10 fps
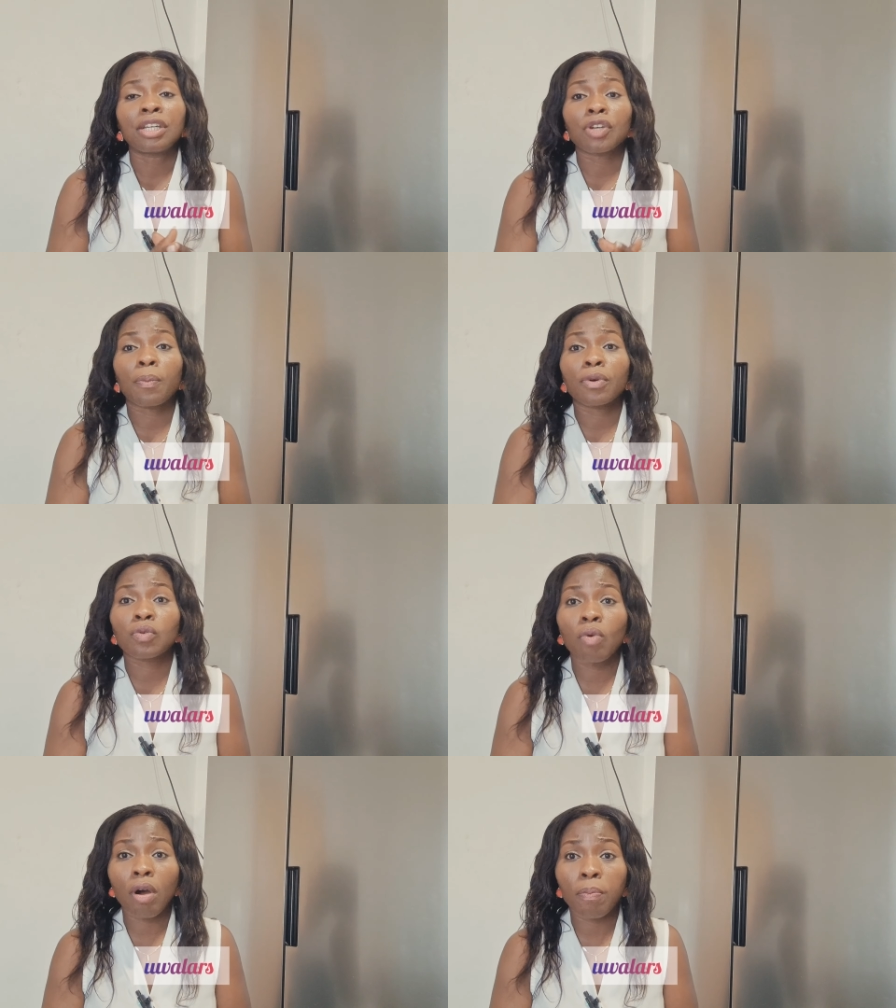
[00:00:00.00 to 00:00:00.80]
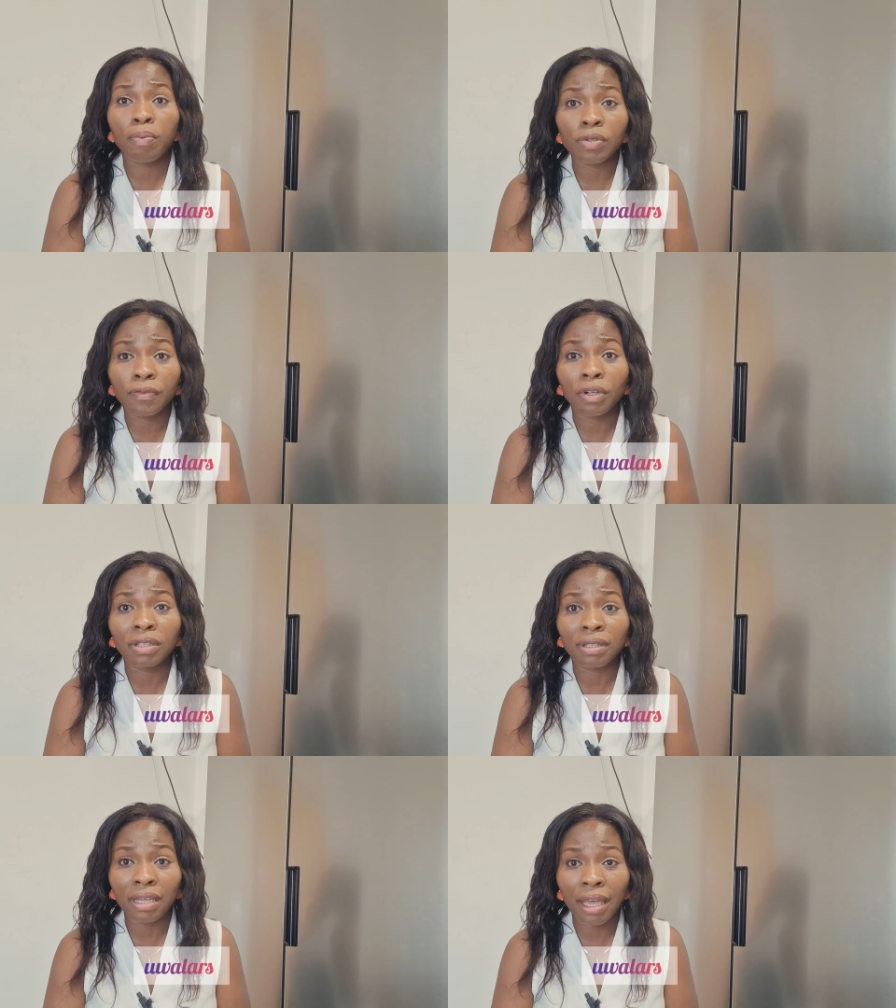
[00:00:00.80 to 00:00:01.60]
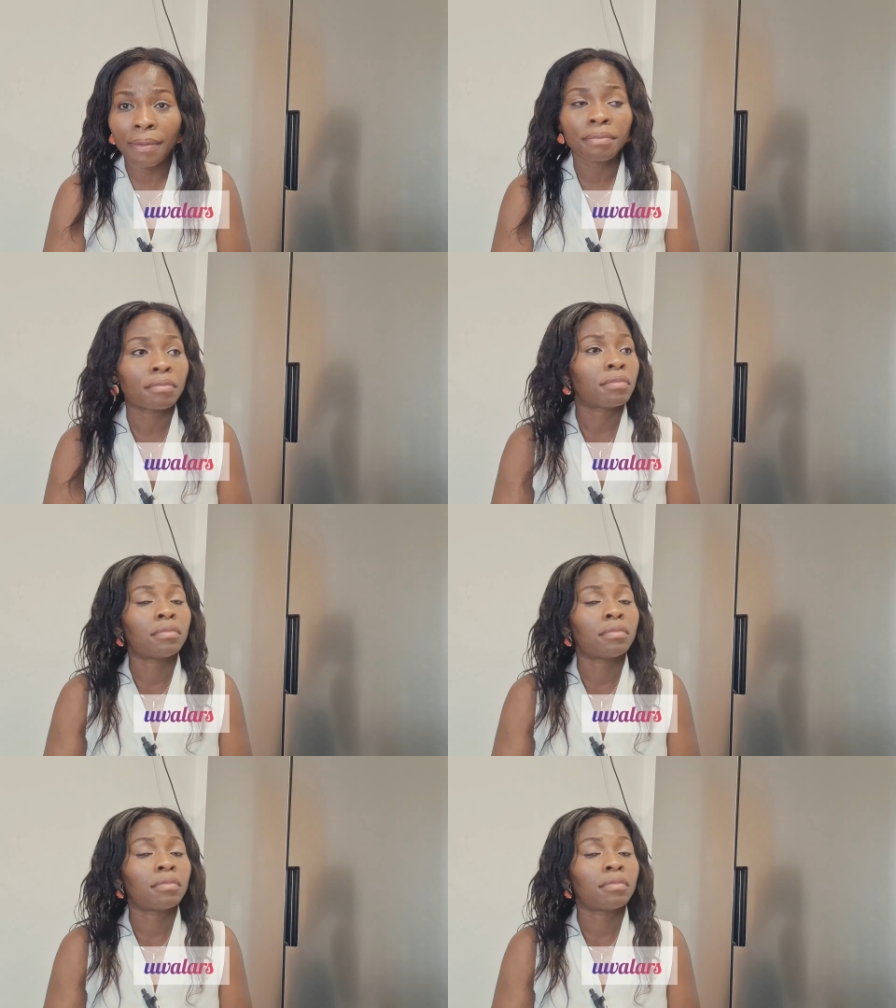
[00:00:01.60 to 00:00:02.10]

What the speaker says: he supposed work put for there.